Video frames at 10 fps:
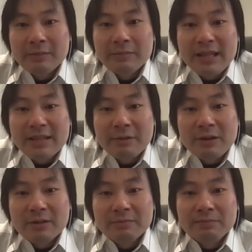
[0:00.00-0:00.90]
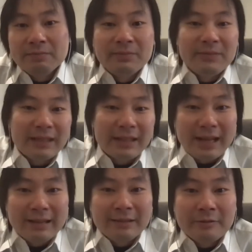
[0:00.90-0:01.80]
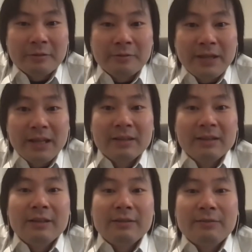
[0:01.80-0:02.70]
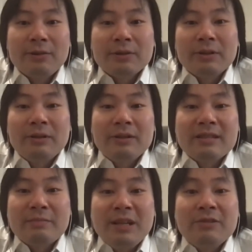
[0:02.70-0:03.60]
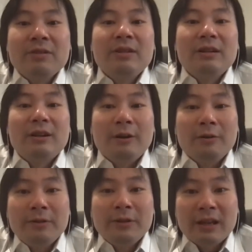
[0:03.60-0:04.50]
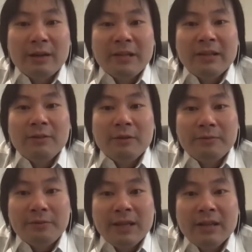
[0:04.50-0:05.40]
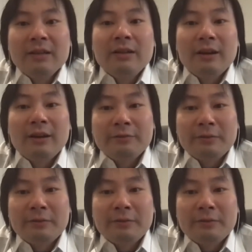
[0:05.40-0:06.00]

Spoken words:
Please welcome Helen Grovey for her speech, Overcoming Your Fear of